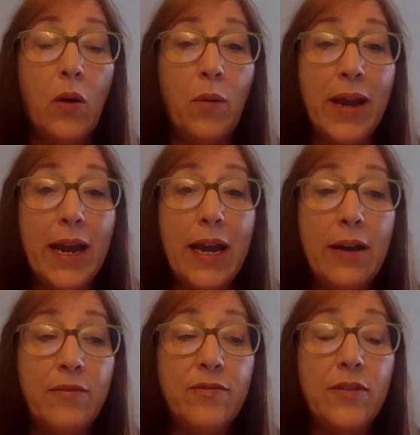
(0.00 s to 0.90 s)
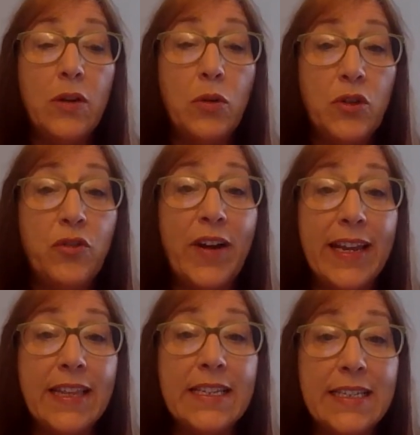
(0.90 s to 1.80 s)
we have to
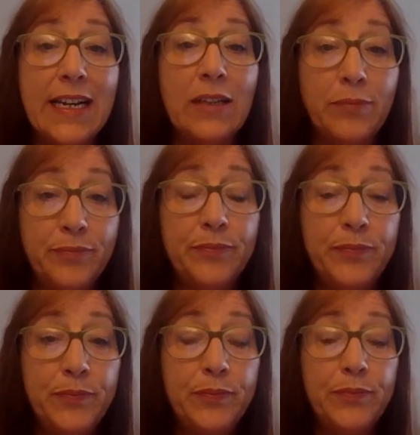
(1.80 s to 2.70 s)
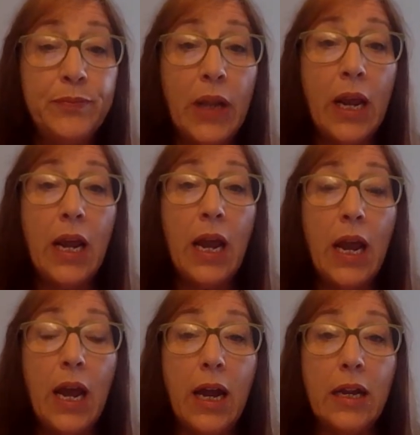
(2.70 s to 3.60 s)
write this down,
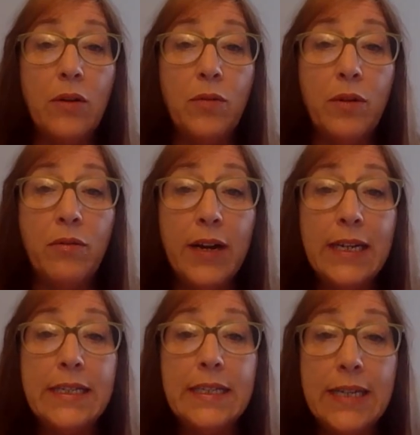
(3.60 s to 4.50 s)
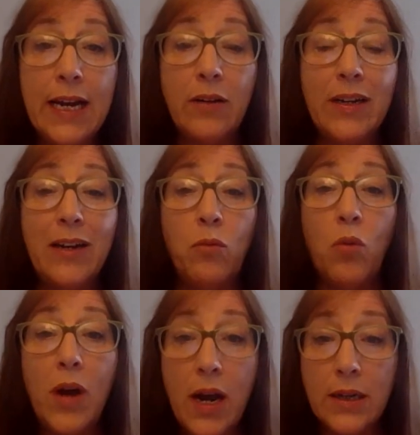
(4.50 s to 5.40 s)
and if we write it down in
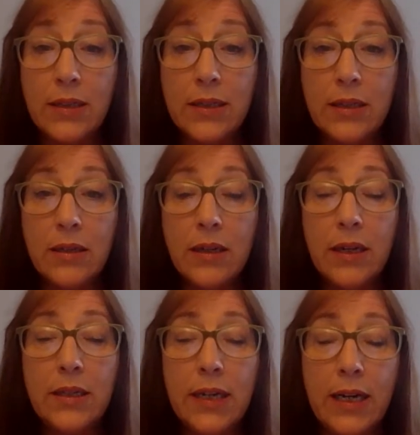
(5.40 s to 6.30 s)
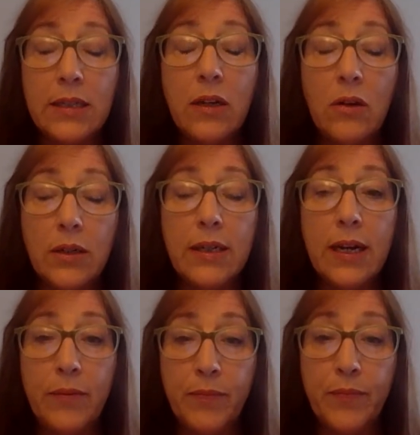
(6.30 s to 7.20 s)
words, it takes a long
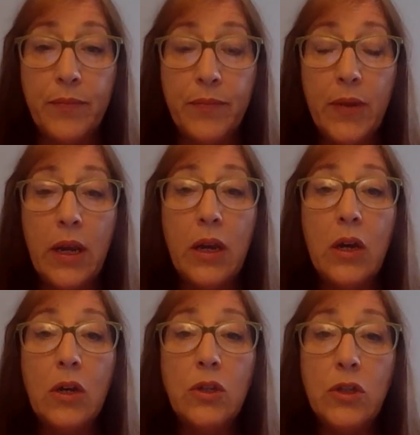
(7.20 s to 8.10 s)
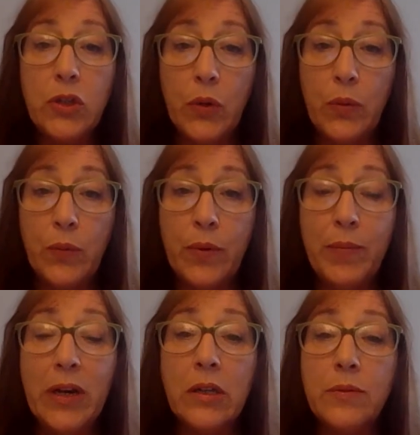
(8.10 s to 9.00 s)
time. So,
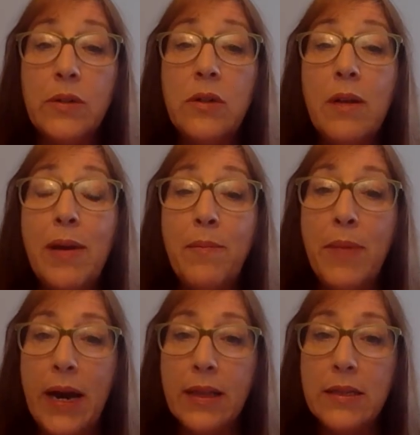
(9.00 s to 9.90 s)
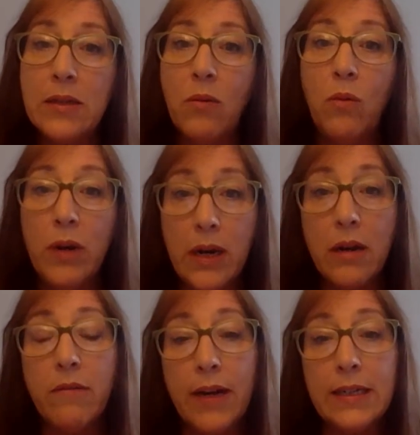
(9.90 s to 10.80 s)
because we're talking about maths, we
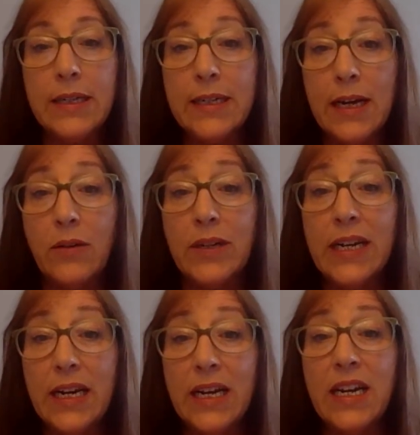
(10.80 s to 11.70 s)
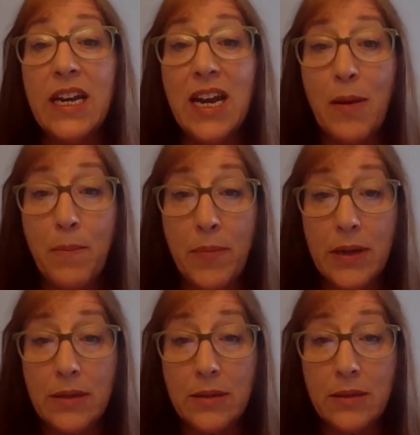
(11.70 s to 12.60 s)
can write it down in
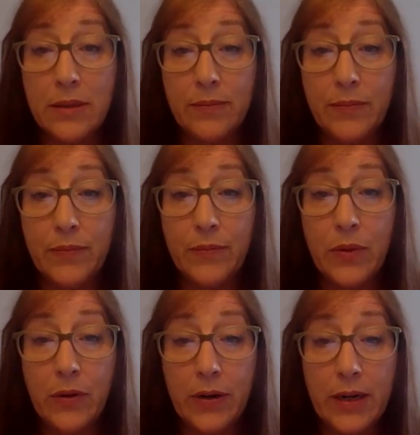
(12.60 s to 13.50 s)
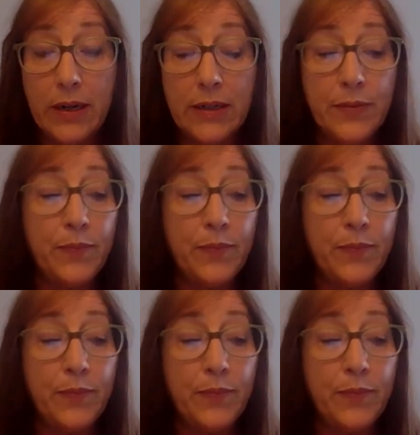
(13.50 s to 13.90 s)
numbers, right?